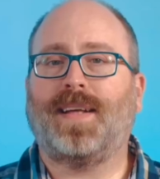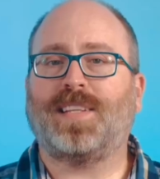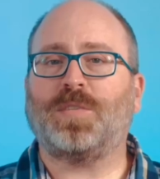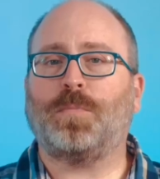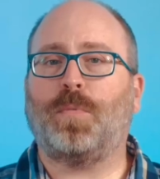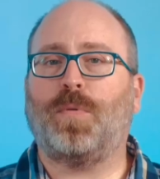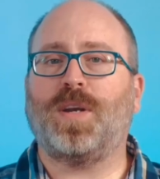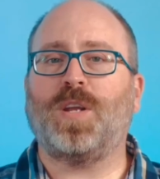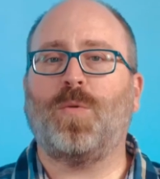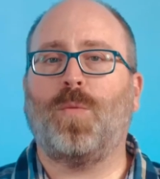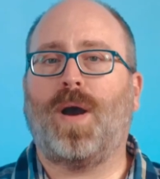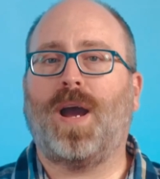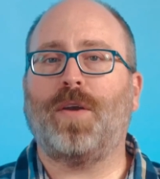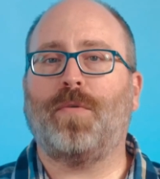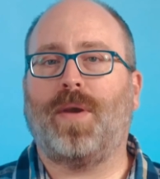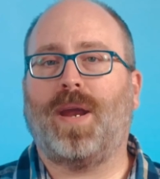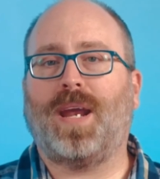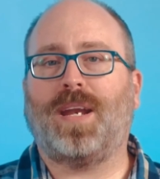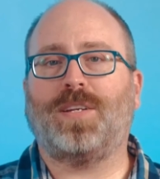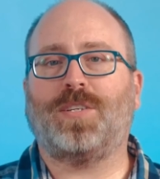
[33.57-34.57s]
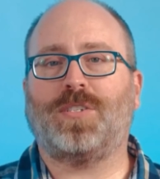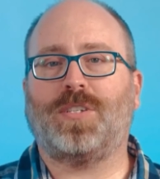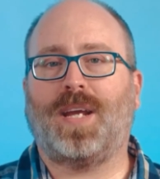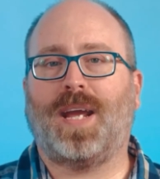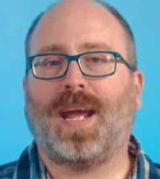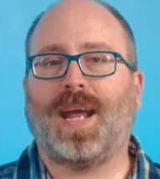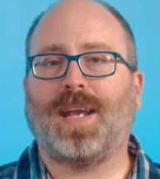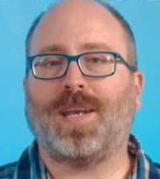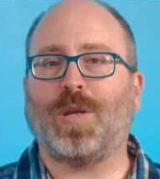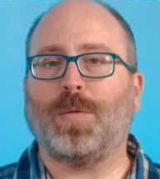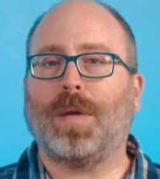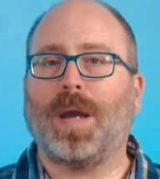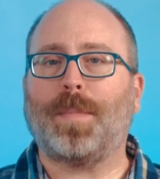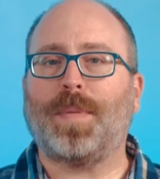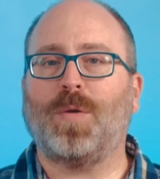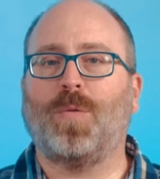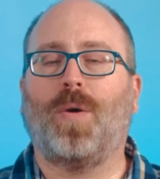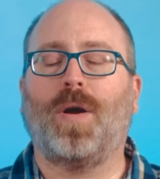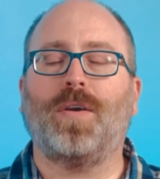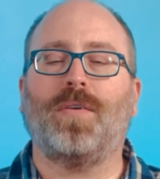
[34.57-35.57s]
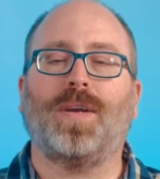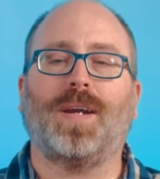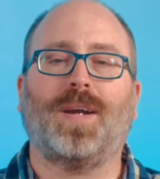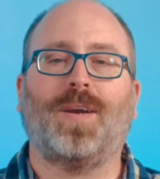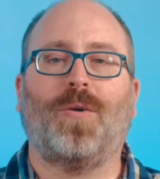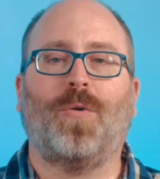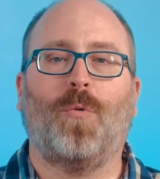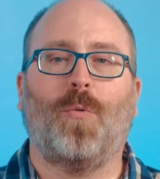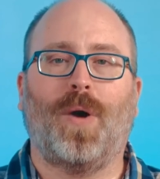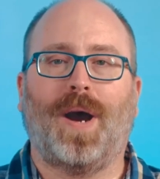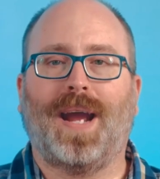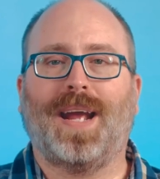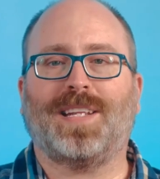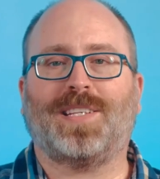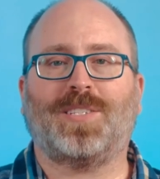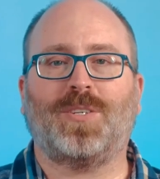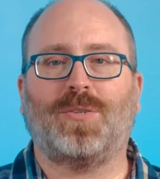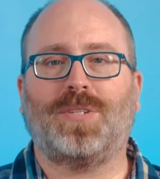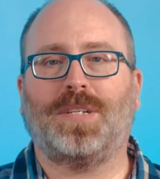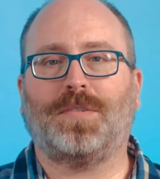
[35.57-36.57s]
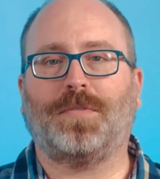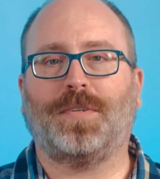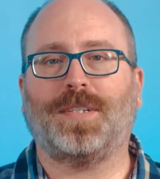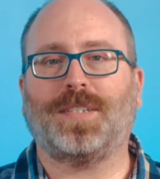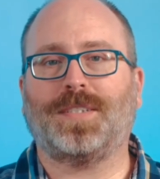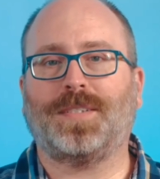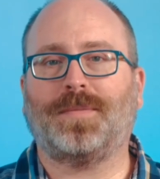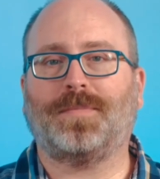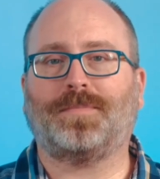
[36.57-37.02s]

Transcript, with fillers: That's a pretty wide range, and you might be wondering why it's so different.